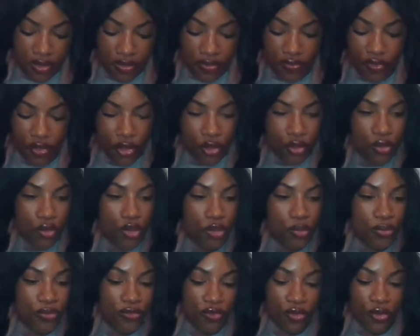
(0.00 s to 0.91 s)
for
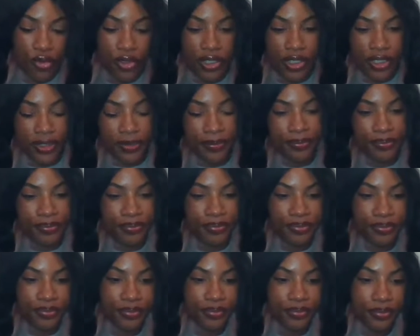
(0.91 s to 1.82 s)
group 4?
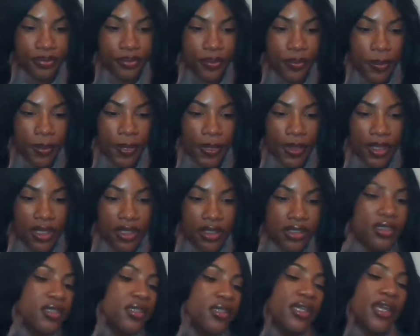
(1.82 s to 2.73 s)

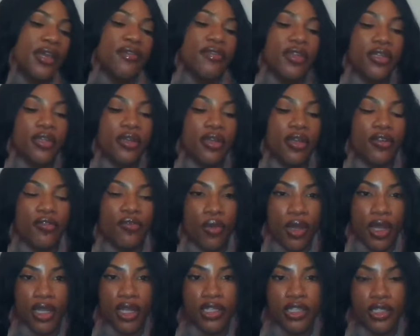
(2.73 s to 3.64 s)
7 of
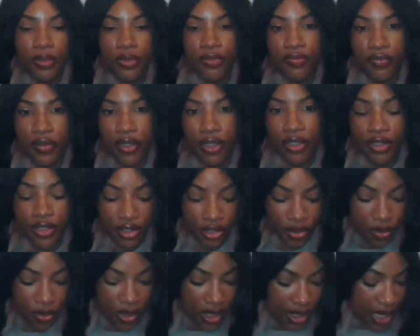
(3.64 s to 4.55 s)
wands in reverse.
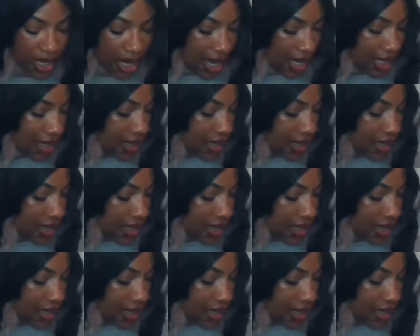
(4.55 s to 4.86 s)
So a lot